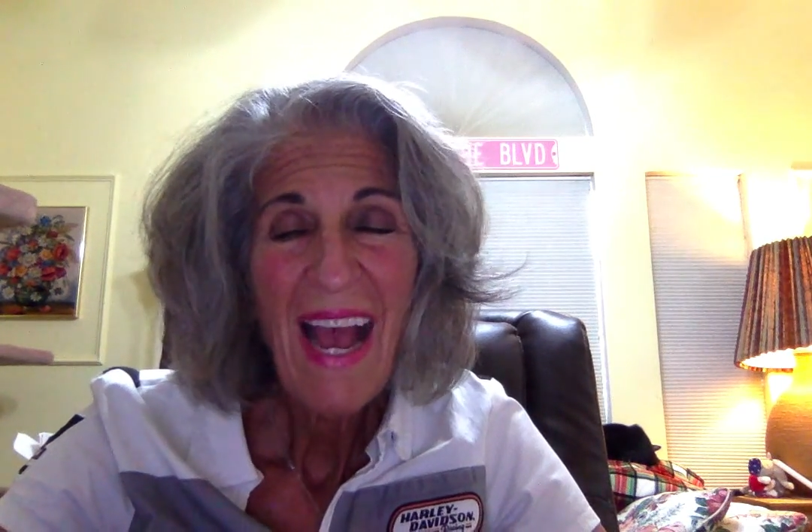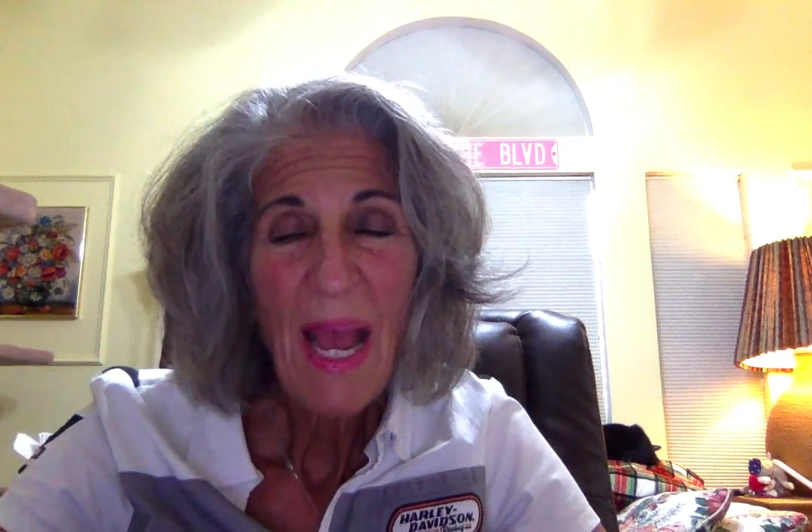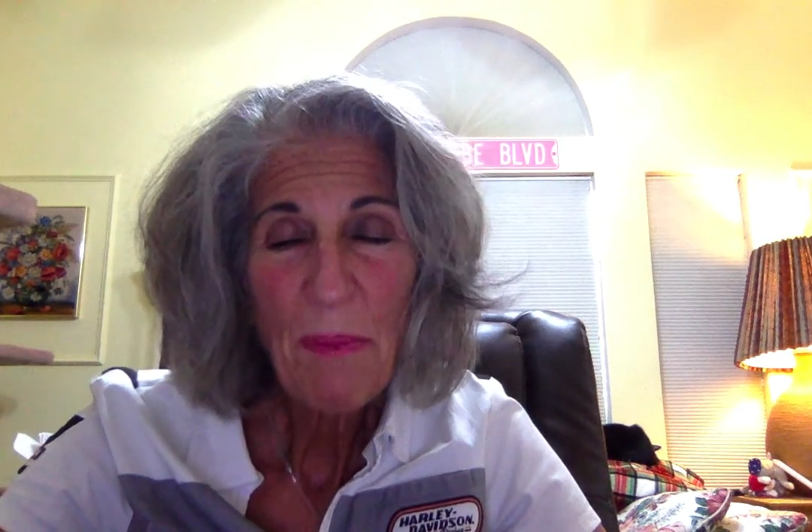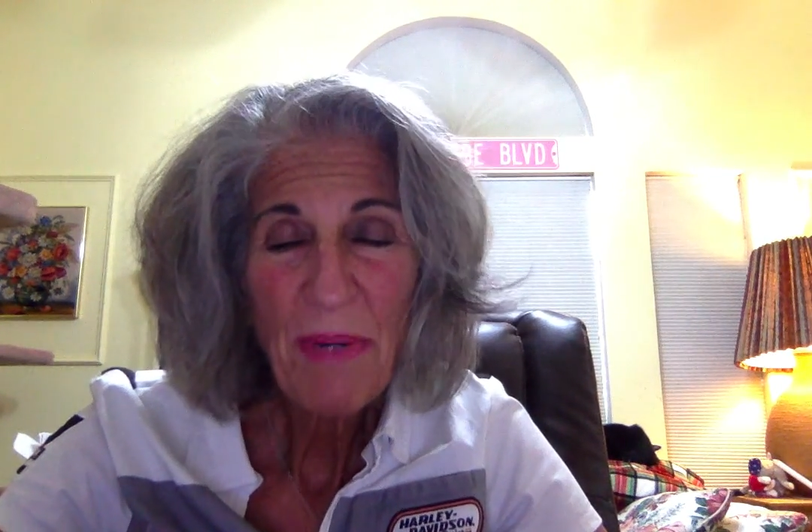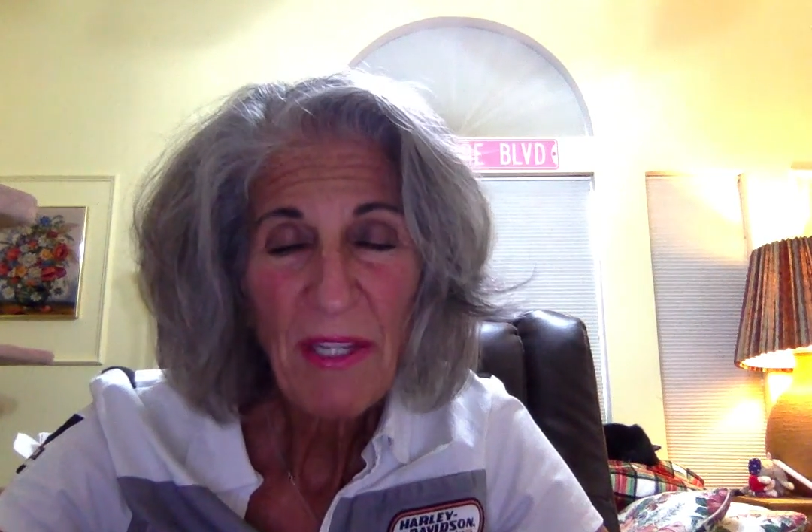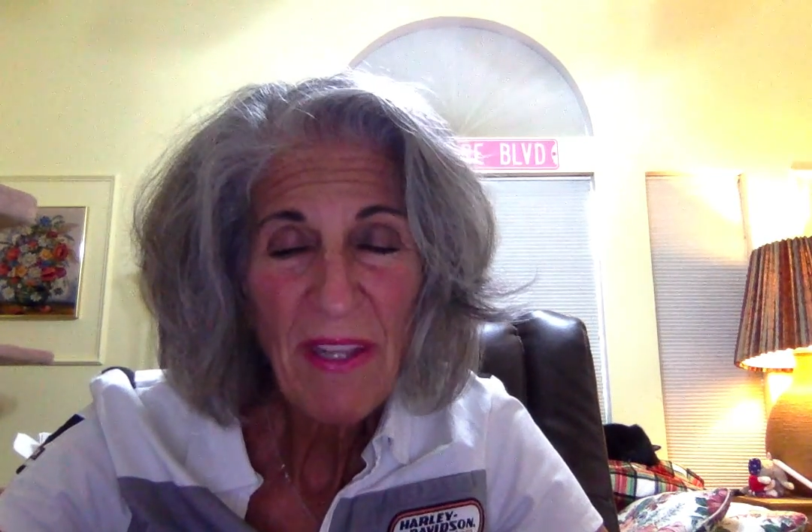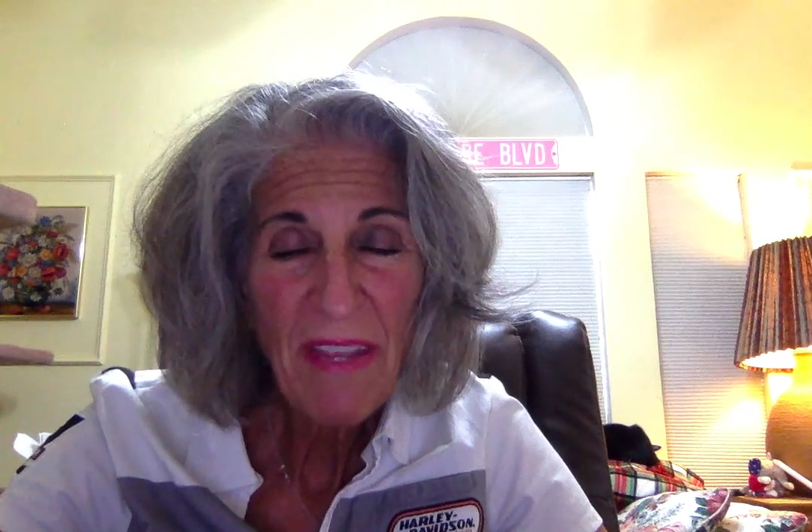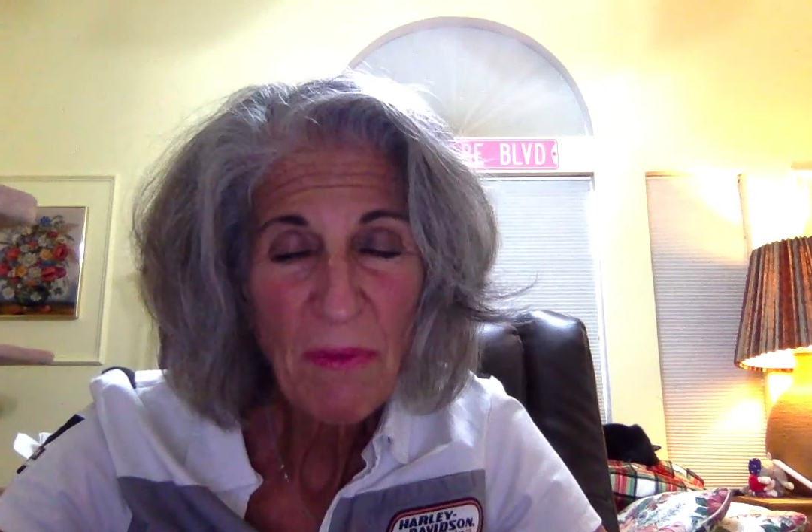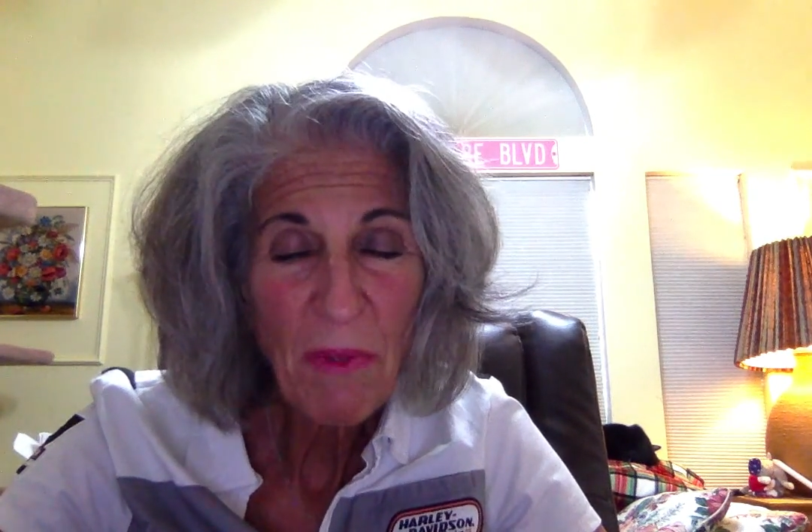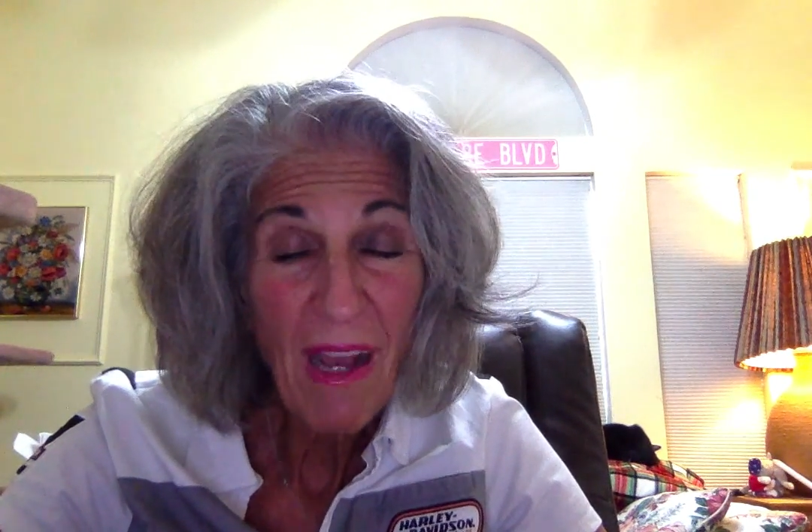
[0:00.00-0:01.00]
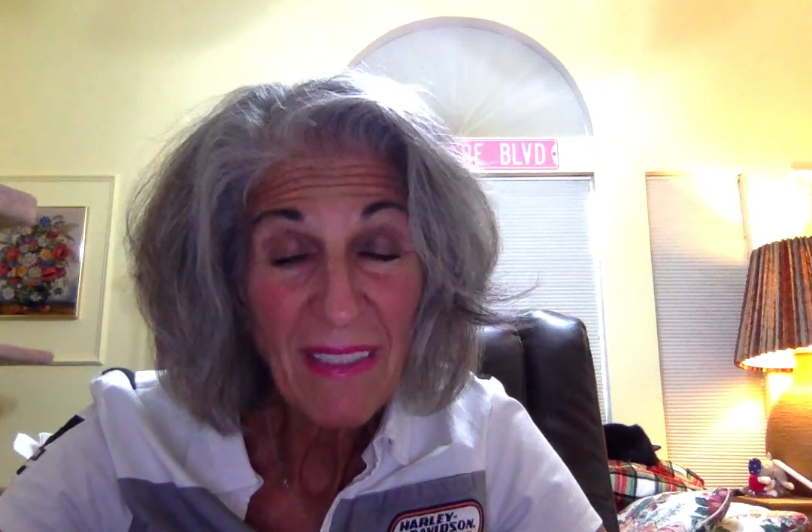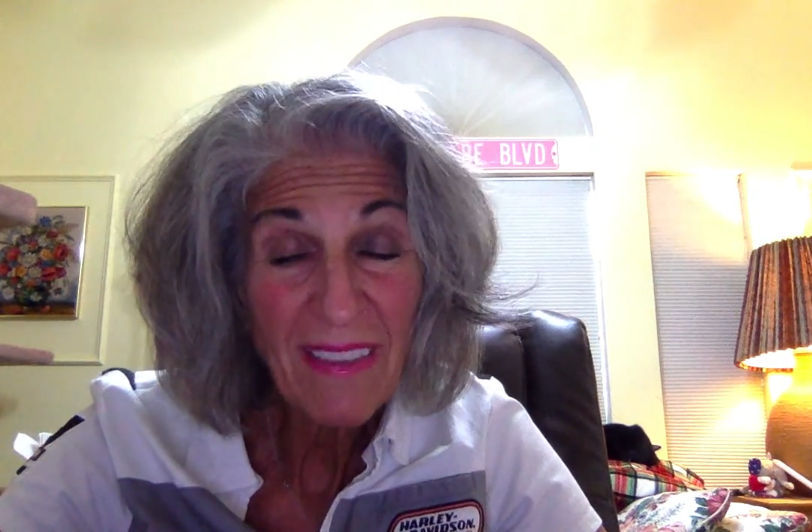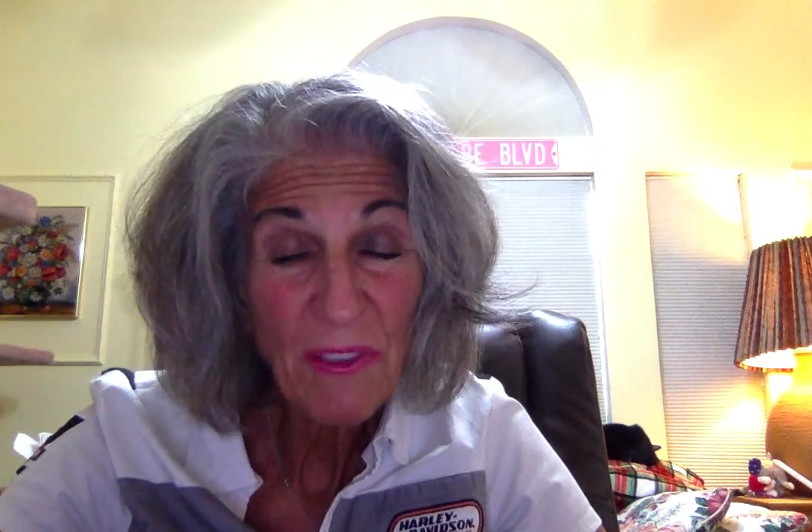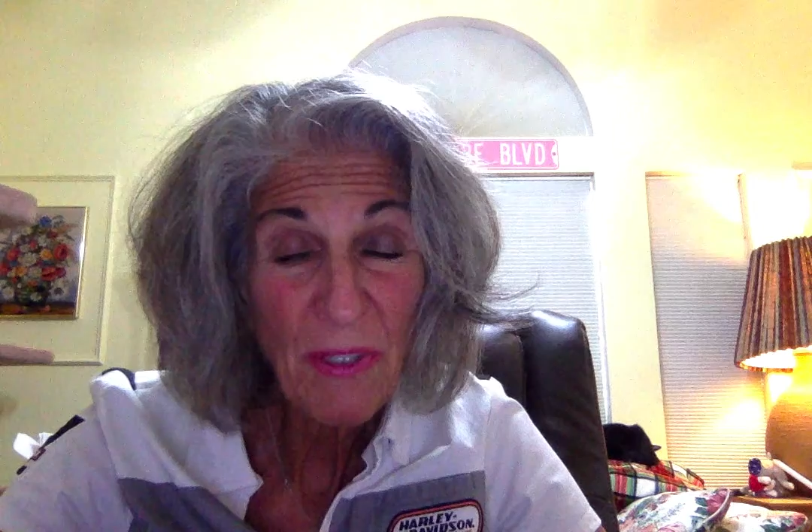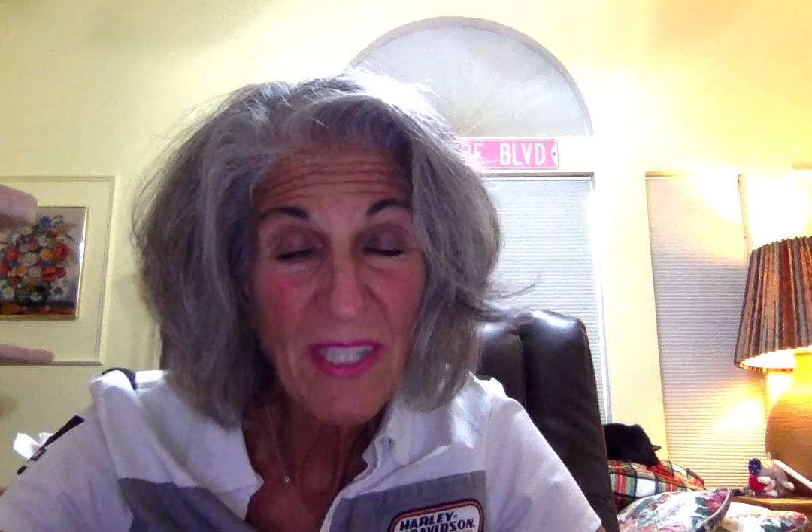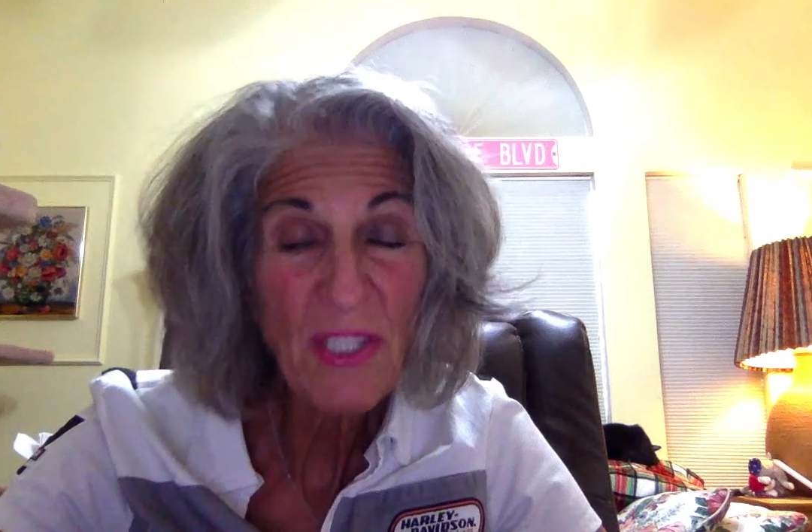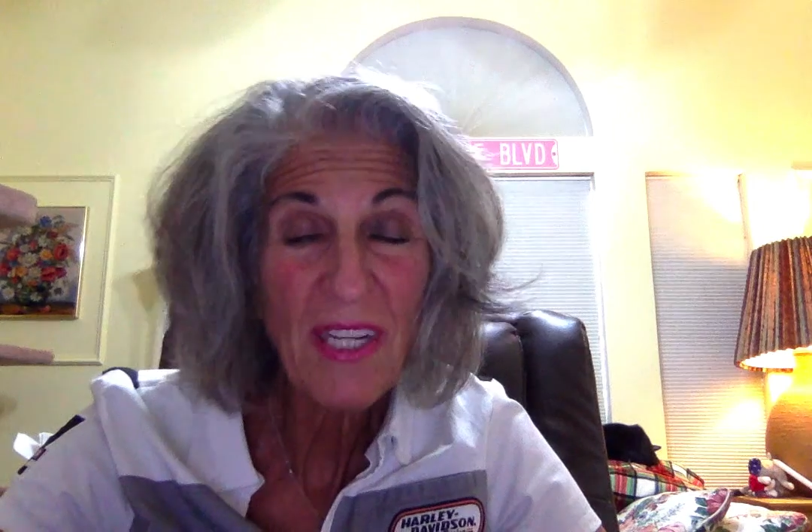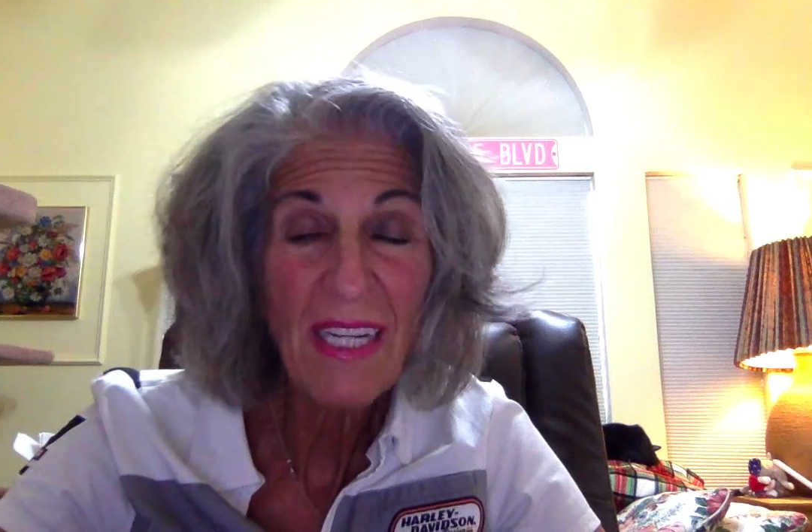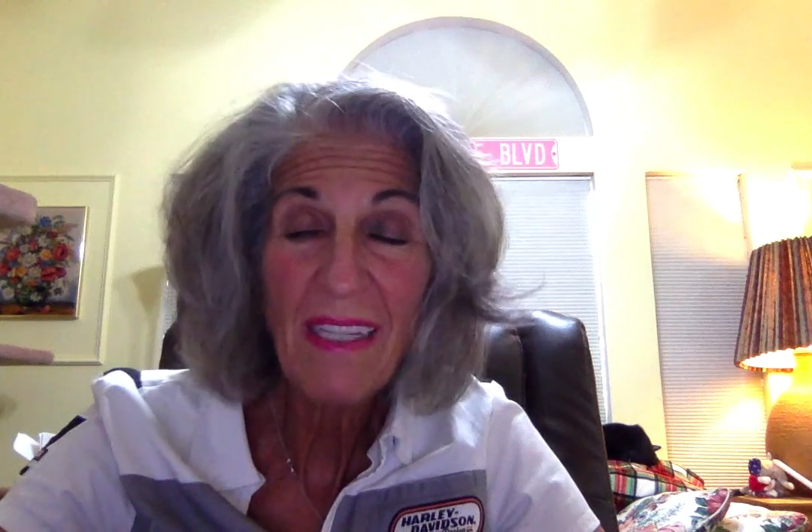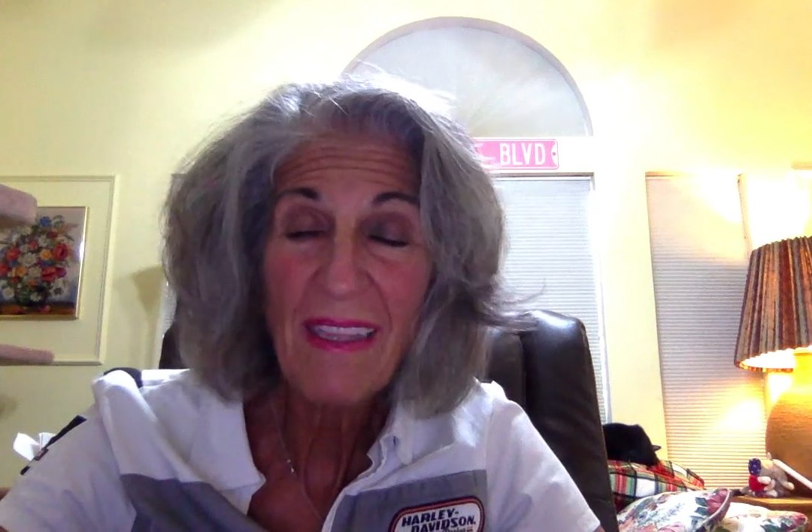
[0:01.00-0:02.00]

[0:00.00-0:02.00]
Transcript: I pray you give them concentration and